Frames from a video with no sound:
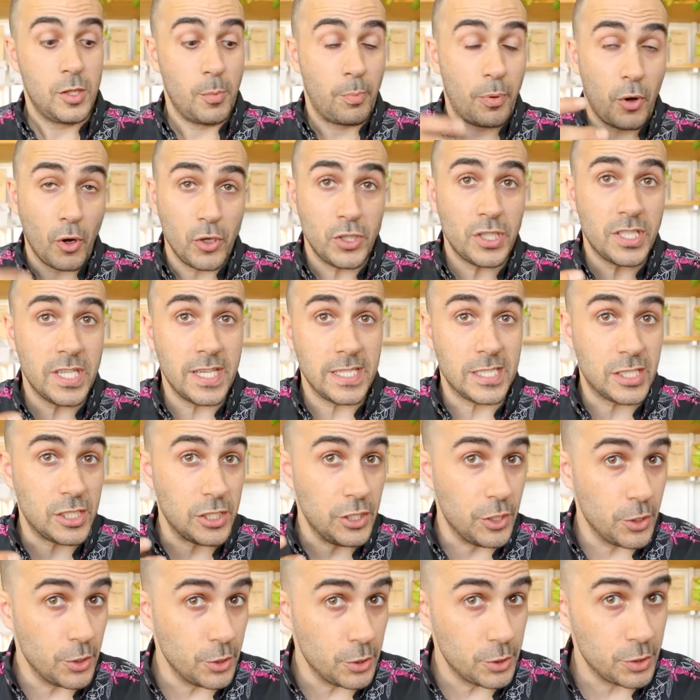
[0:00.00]
The process
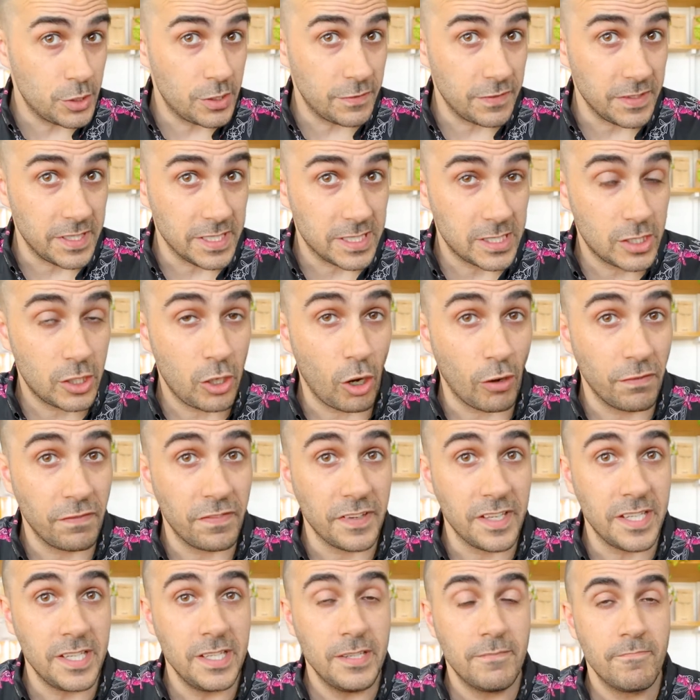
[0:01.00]
used for this
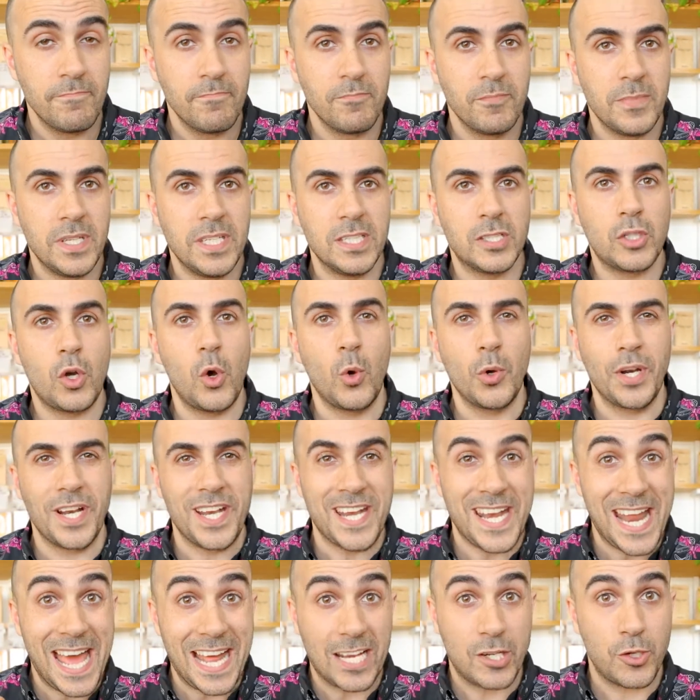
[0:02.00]
coffee is called a
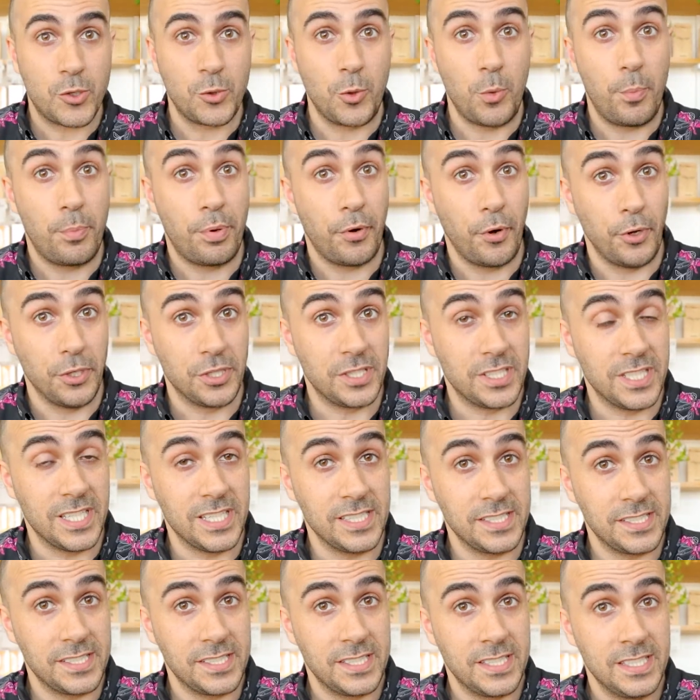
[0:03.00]
natural
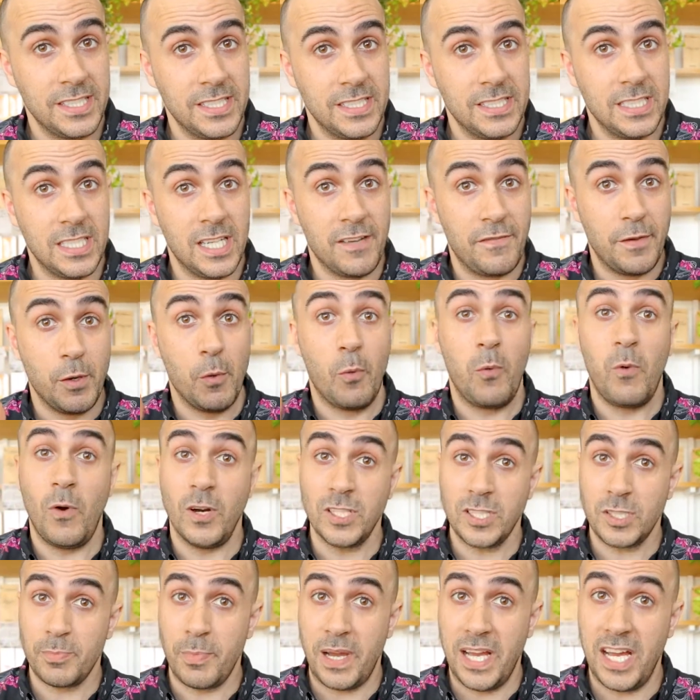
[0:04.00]
process. And if you've
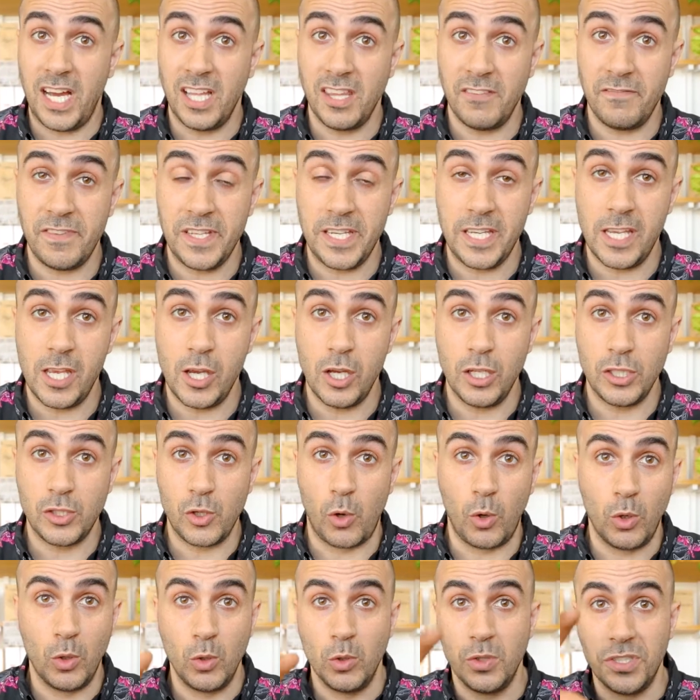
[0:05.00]
watched my other videos
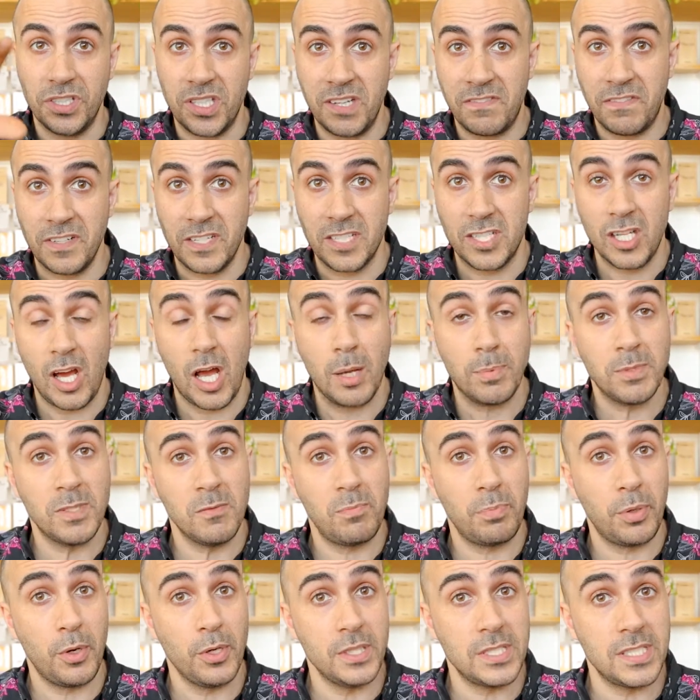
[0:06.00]
on all the different types
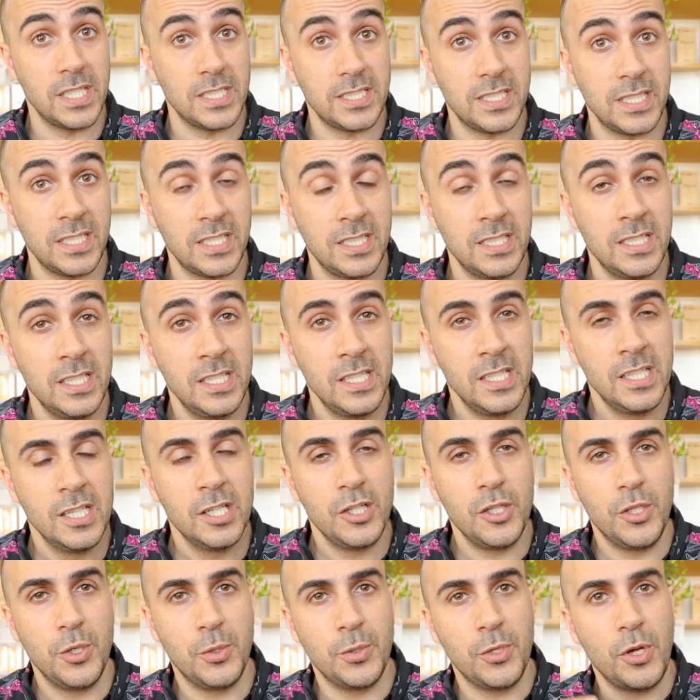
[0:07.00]
of processing,
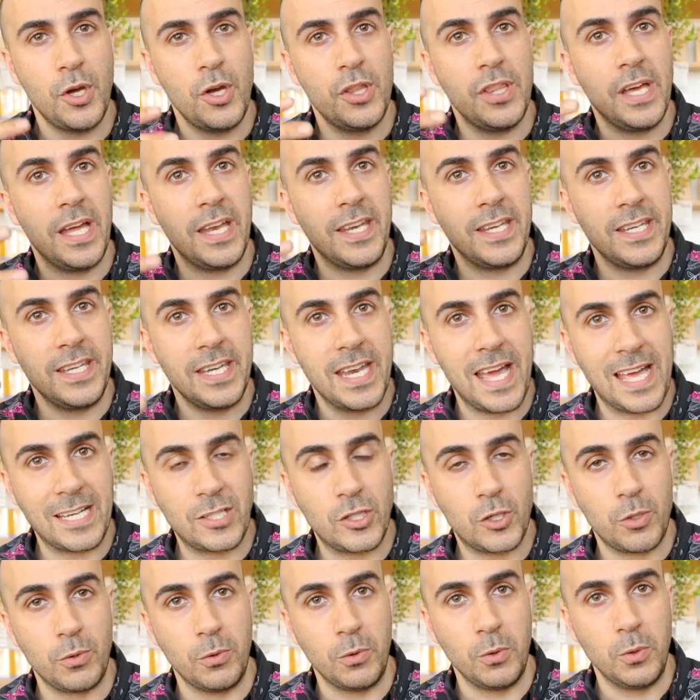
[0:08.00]
you'll know that
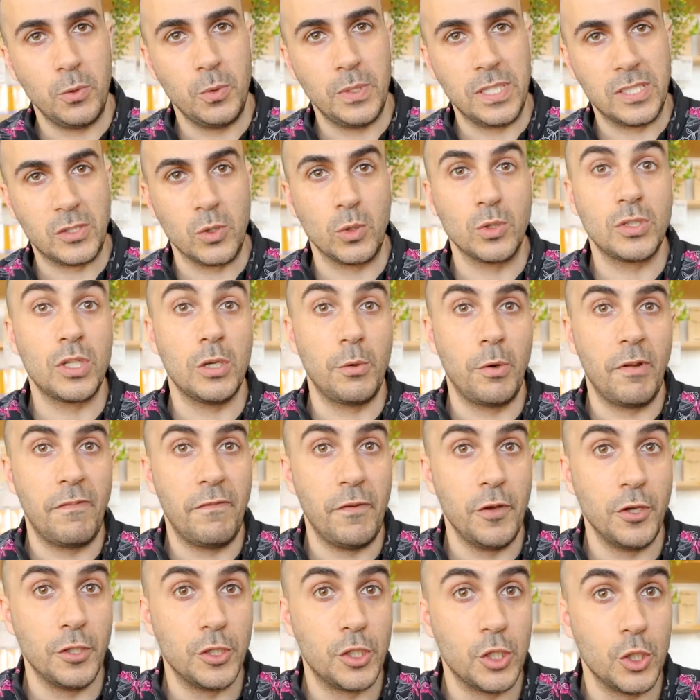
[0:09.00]
natural is also
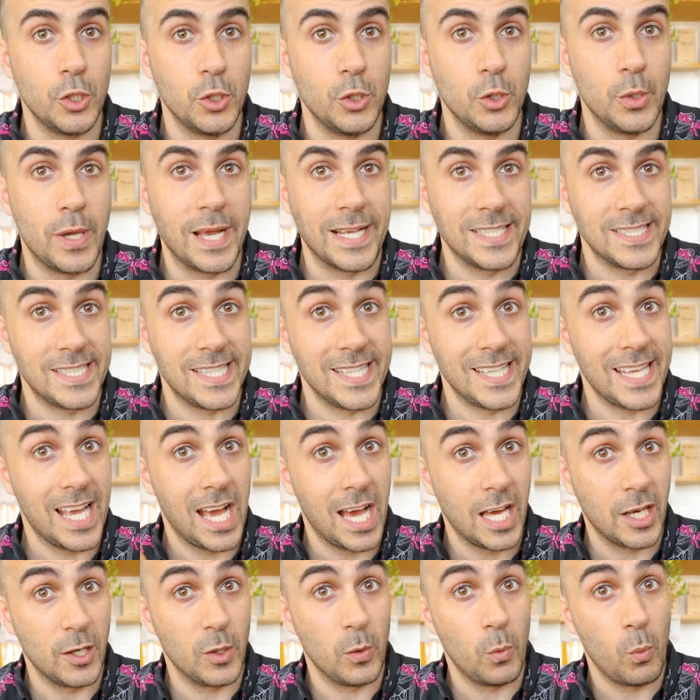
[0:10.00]
referred to as the
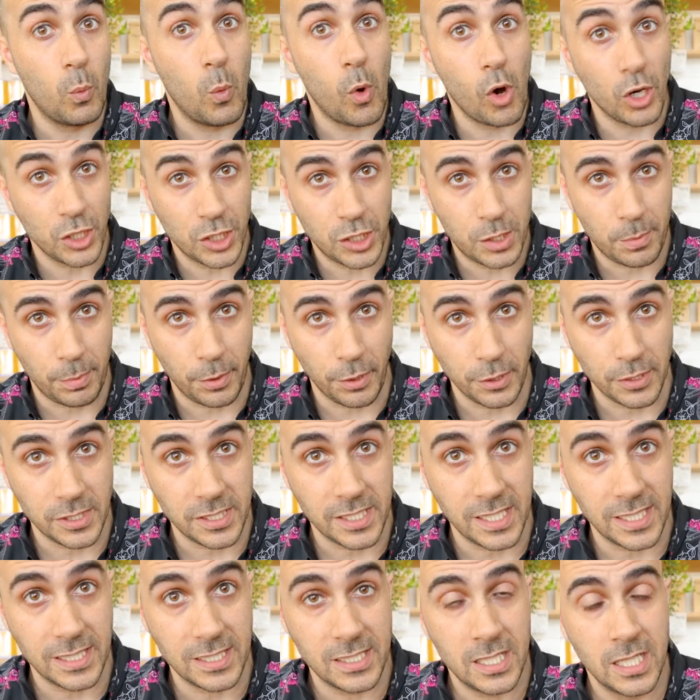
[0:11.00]
unwashed
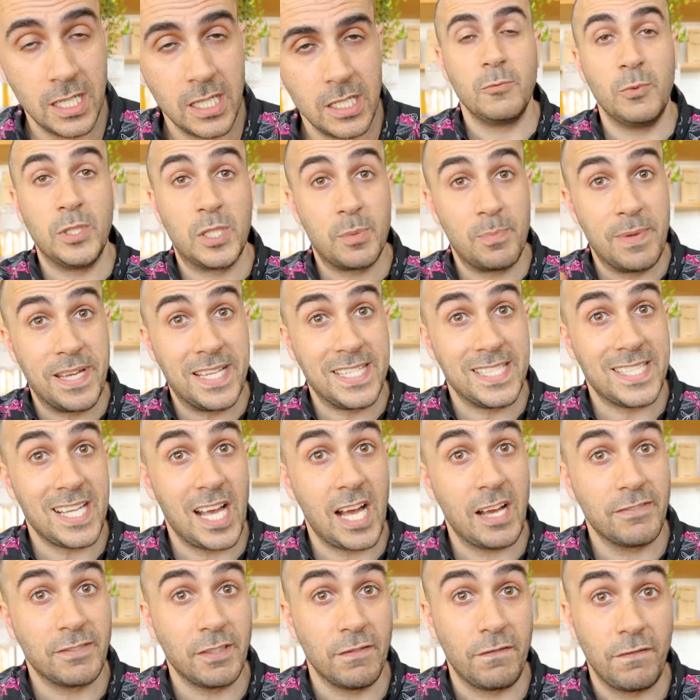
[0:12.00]
process, which means
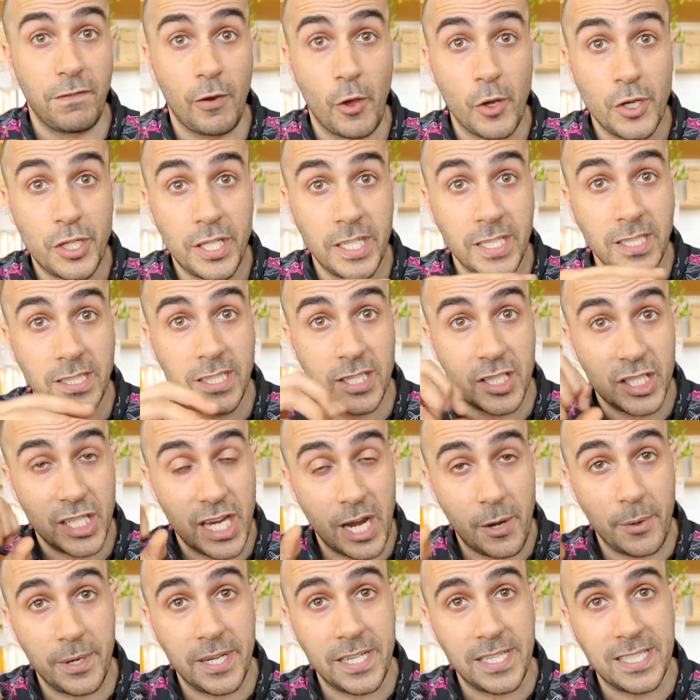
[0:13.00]
after floating the
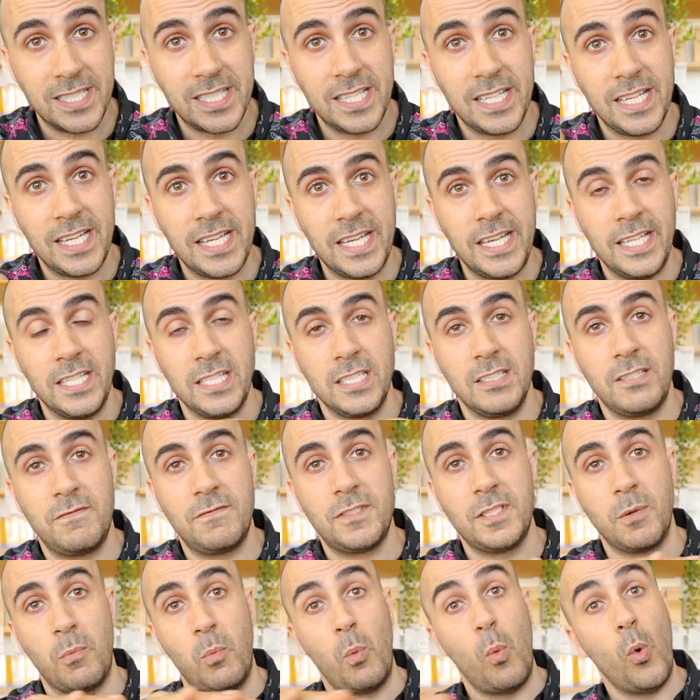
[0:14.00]
cherries in
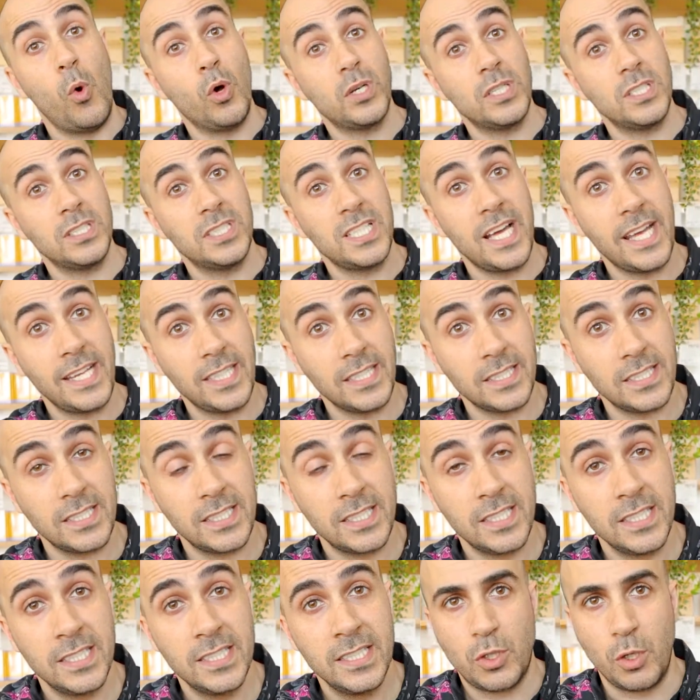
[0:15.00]
some water
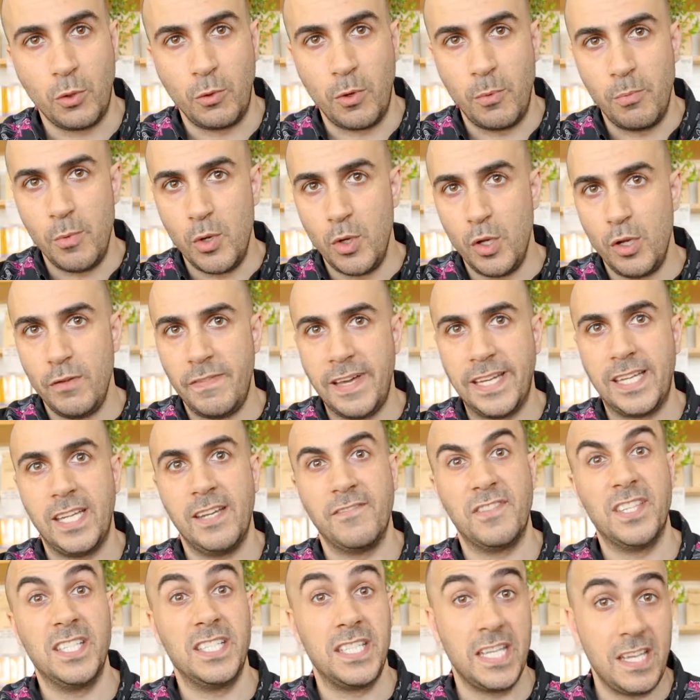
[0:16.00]
tanks to remove any
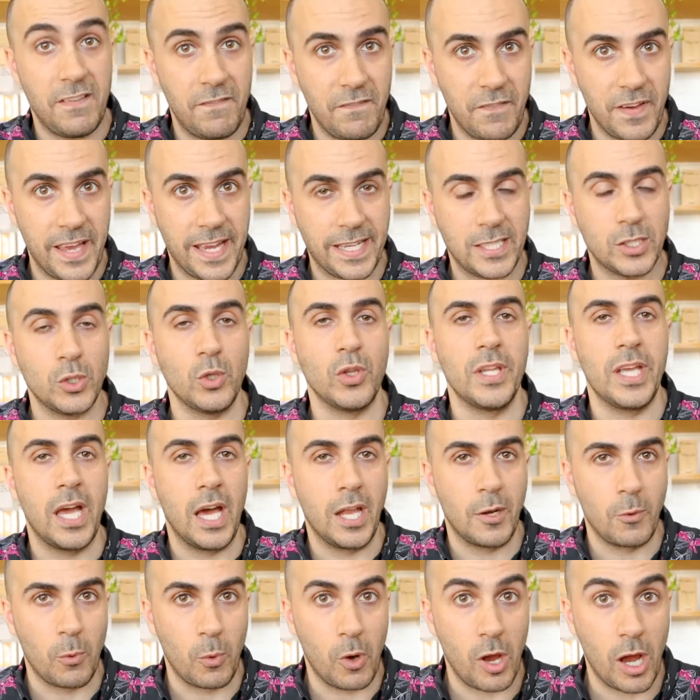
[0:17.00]
of the defects or the
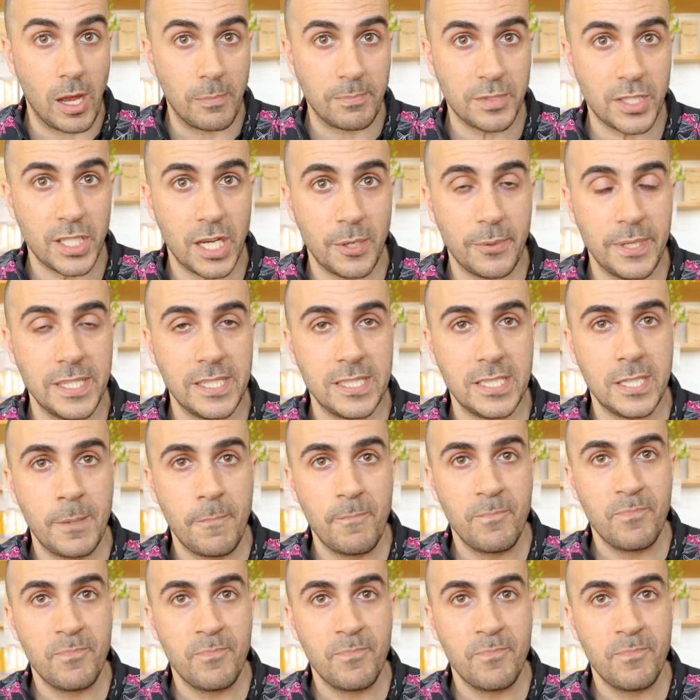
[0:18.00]
unripe cherries,